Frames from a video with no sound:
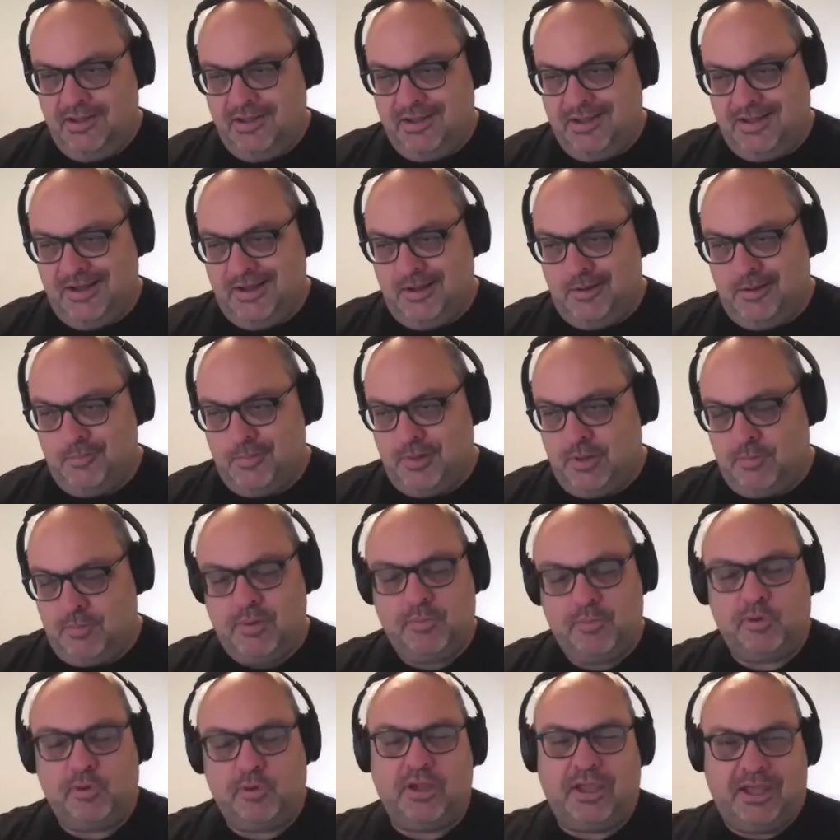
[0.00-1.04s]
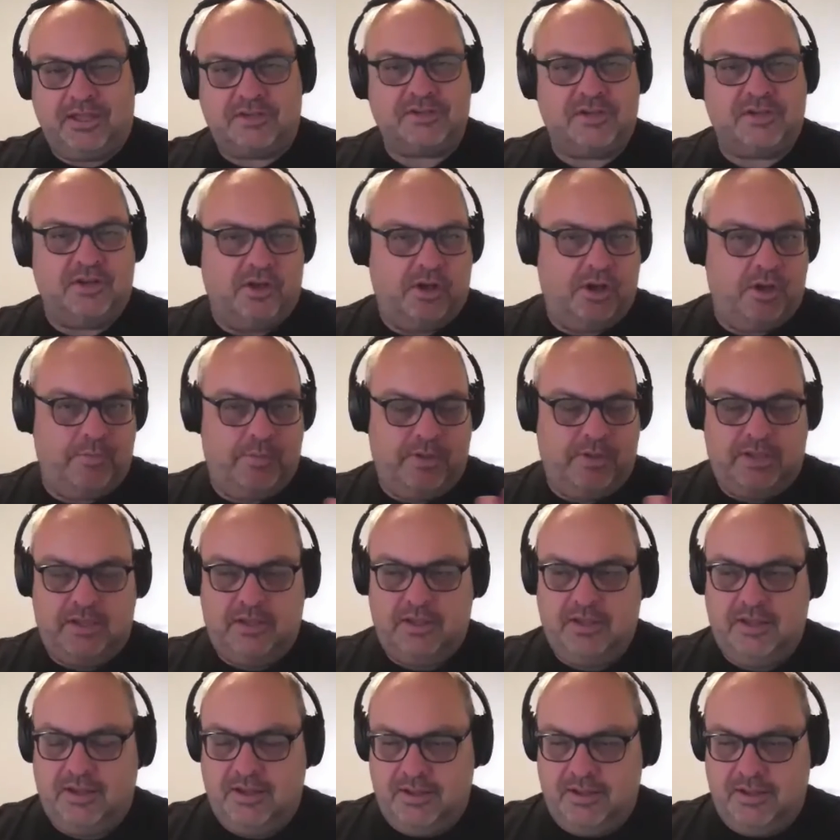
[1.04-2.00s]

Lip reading: and people who get to know me